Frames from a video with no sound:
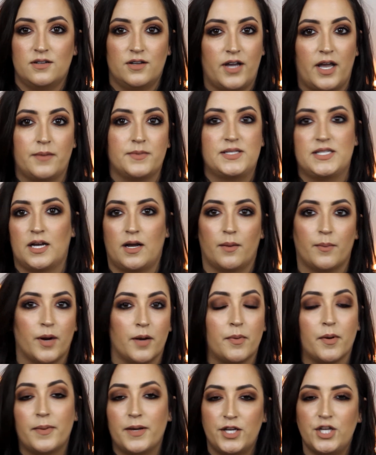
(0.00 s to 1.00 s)
okay, I'm stuck on
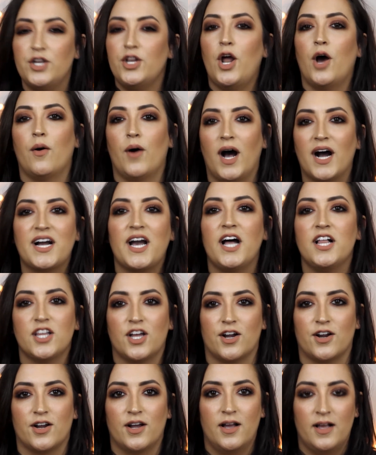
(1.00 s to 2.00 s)
purple, but you know, a
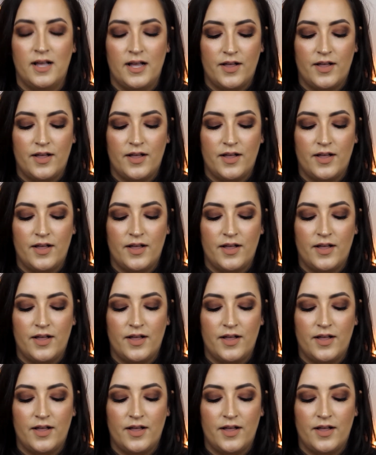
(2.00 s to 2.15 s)
color.